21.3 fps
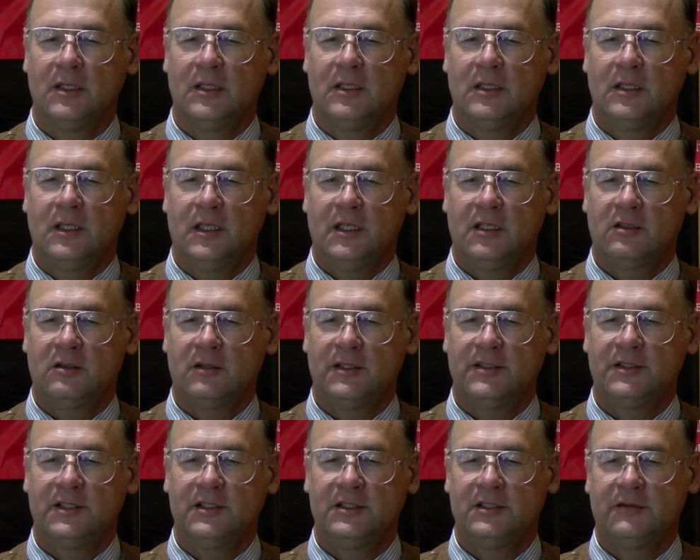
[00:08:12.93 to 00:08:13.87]

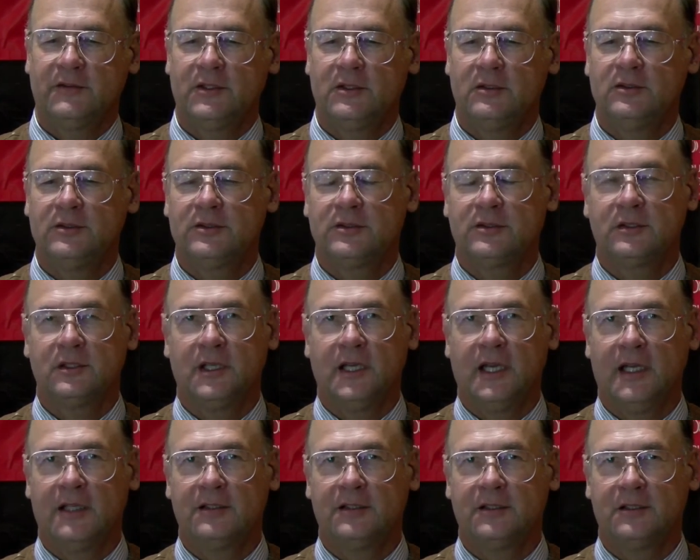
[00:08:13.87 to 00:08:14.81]
increase ease of use,
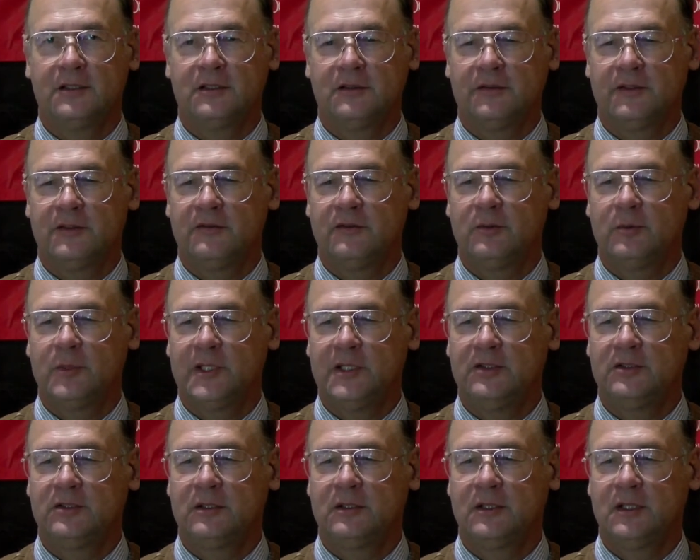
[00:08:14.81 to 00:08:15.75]
access of
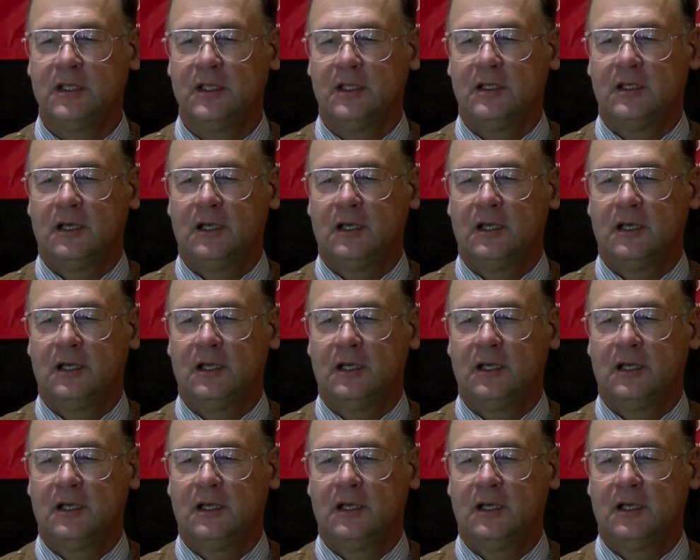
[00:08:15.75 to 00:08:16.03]
information,